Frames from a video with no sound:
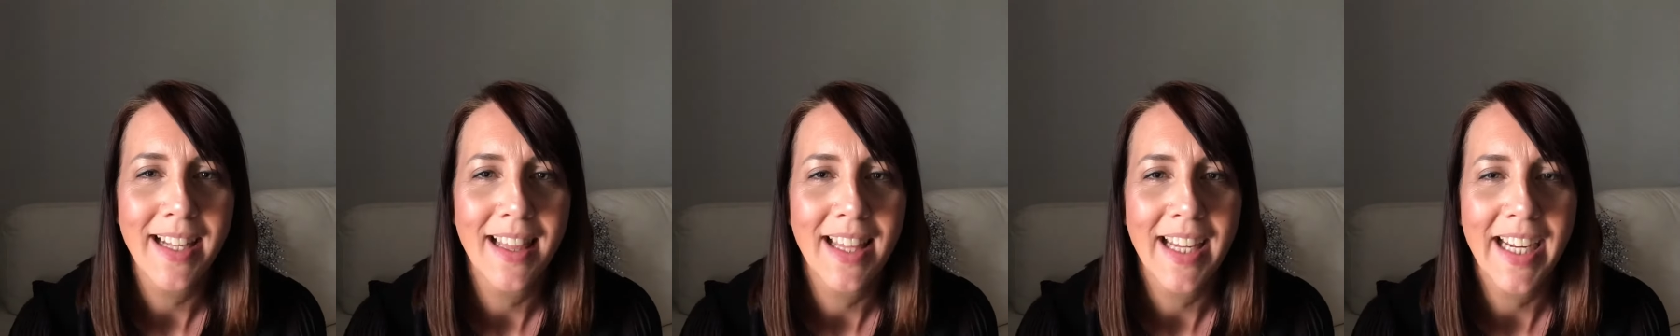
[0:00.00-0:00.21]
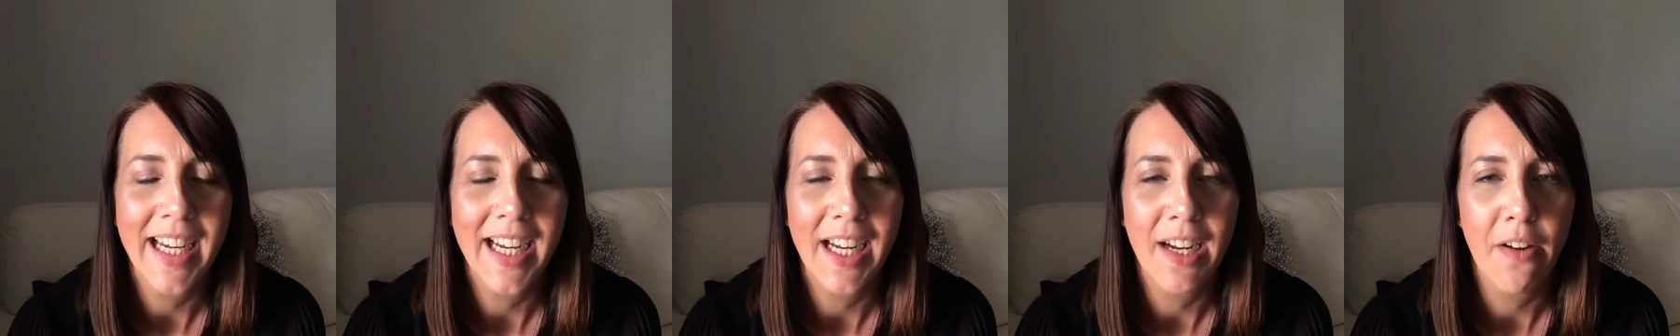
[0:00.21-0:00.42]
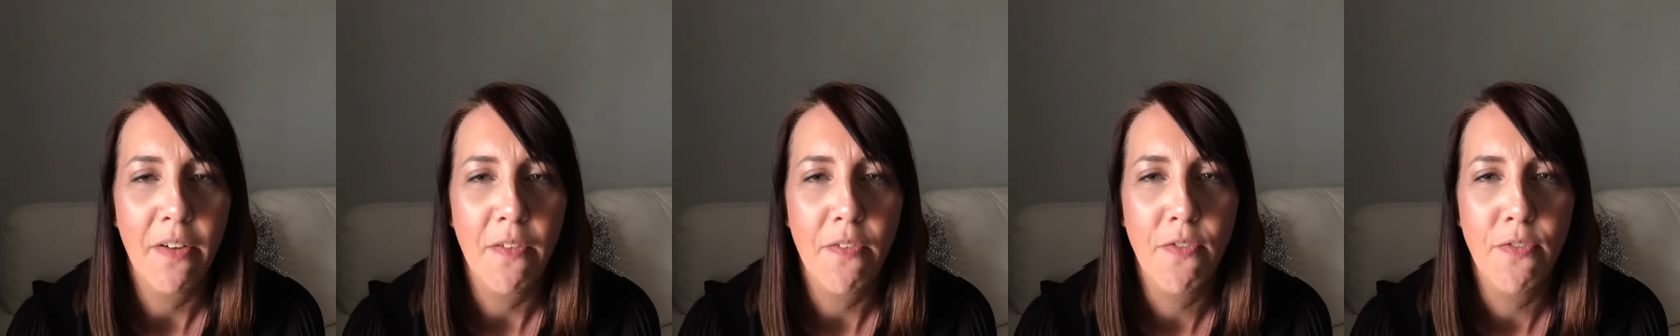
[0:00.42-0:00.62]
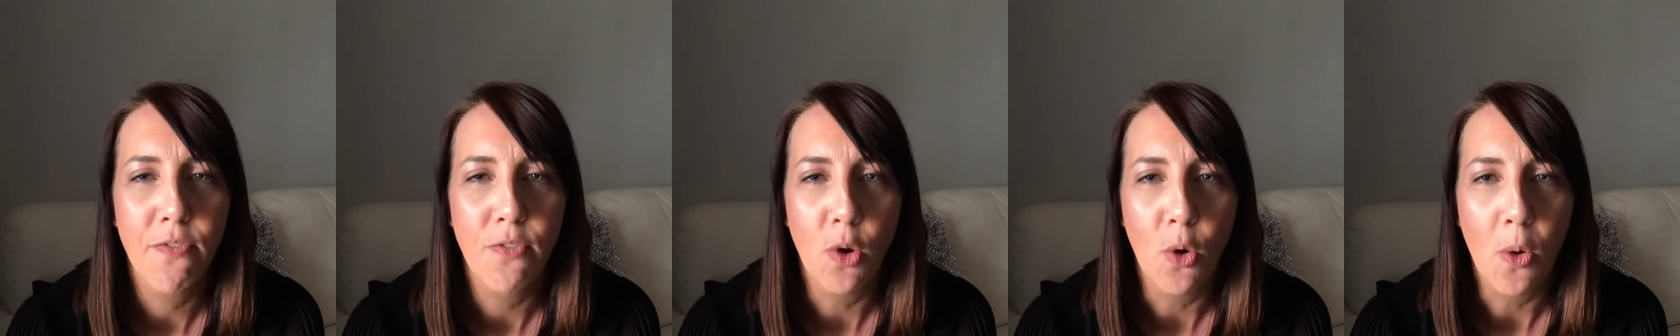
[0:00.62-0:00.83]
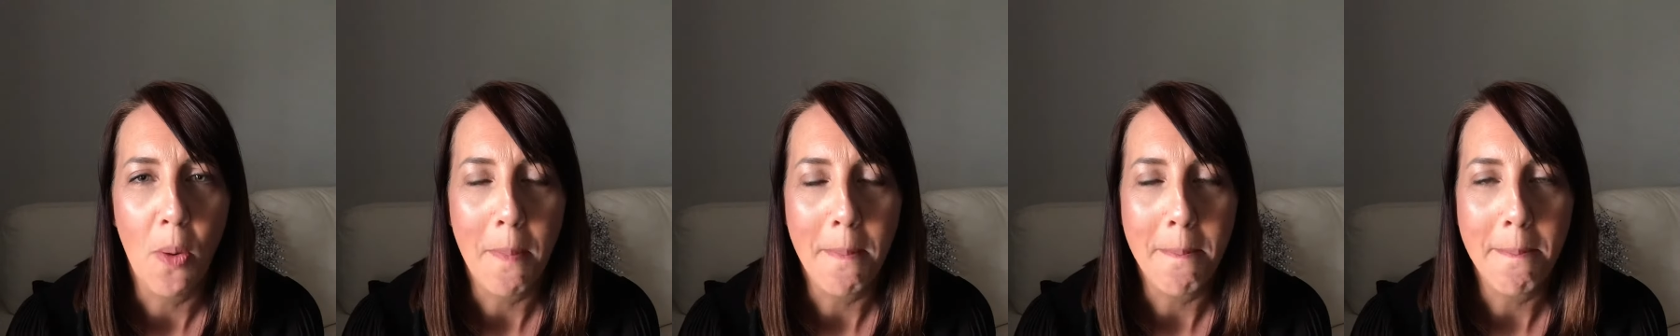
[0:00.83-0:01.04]
the
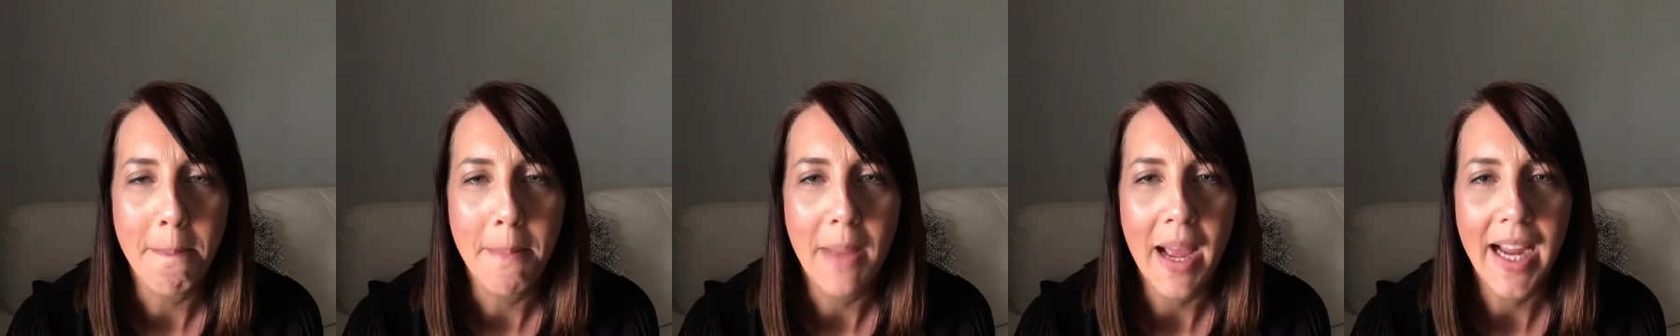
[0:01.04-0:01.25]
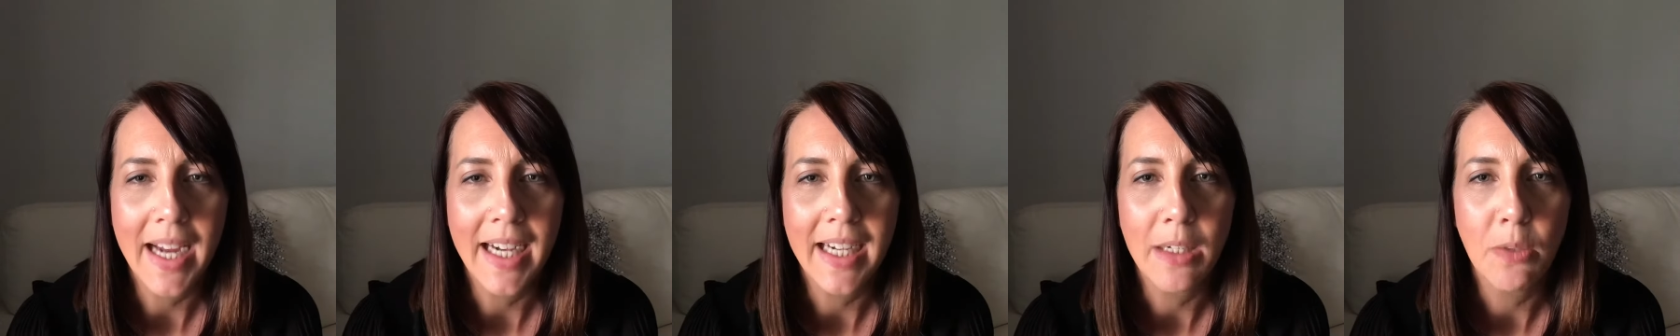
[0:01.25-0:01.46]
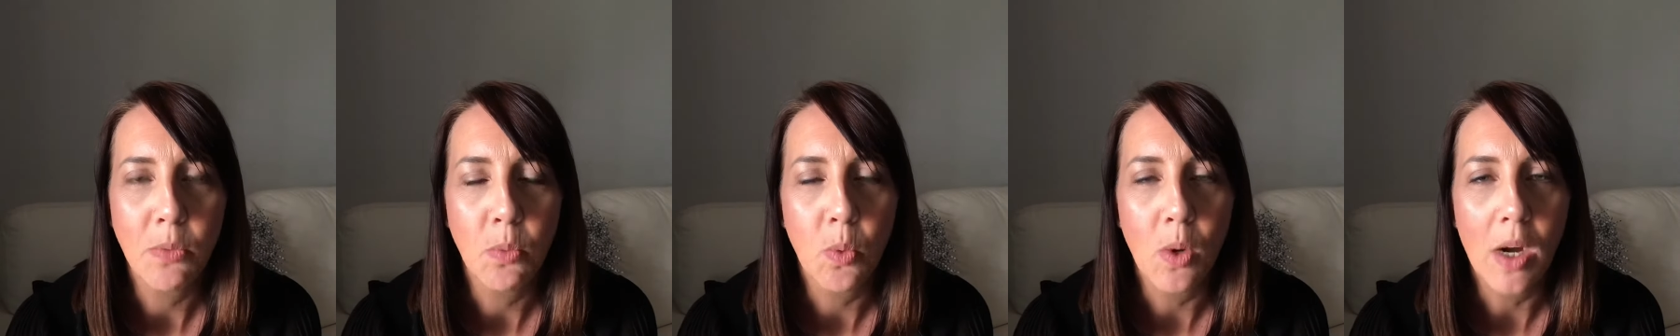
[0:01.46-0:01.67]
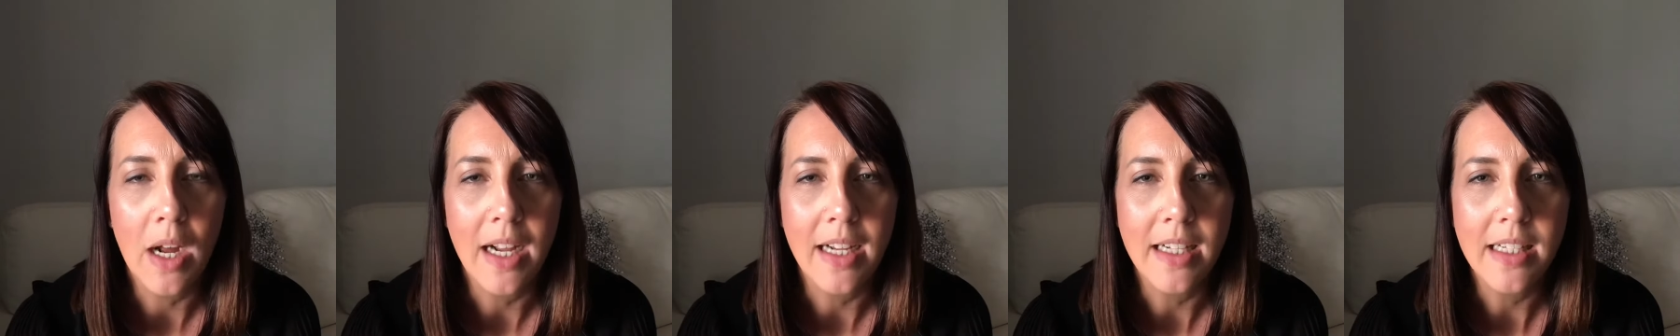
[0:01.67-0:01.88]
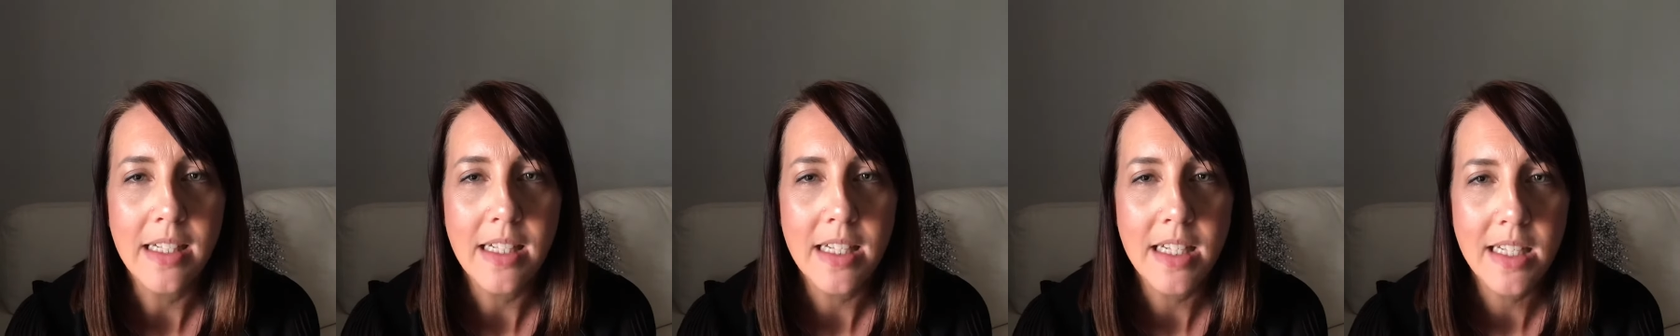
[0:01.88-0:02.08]
4 main
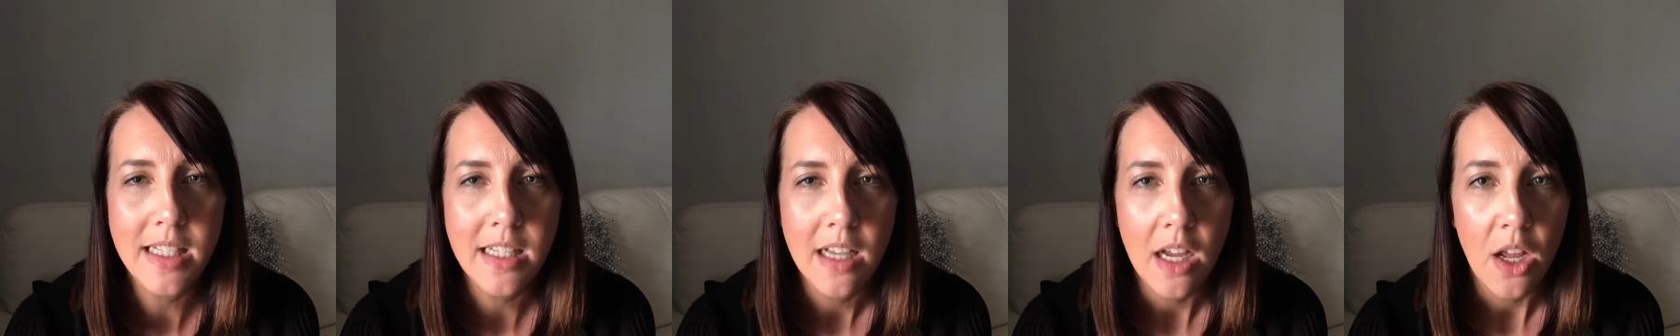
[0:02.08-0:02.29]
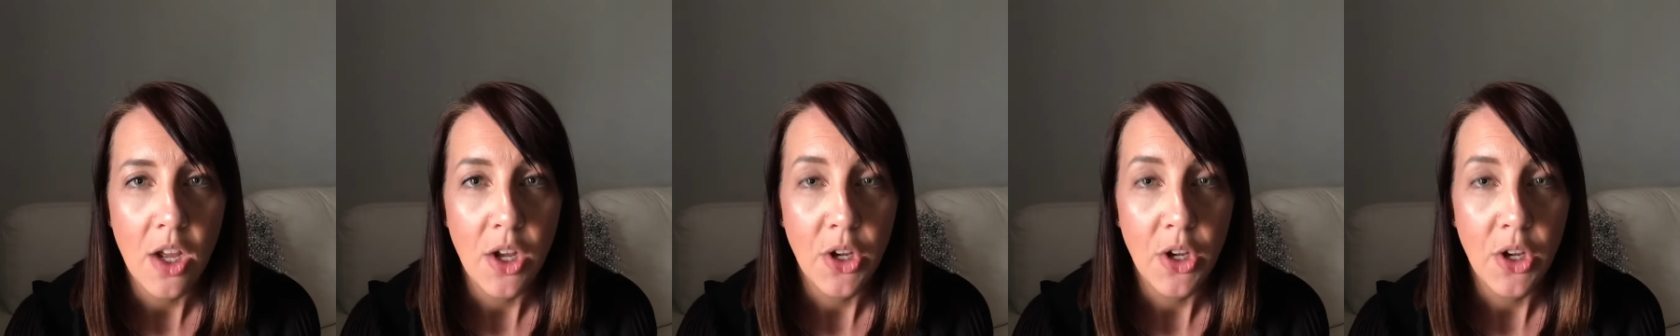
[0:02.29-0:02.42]
ones,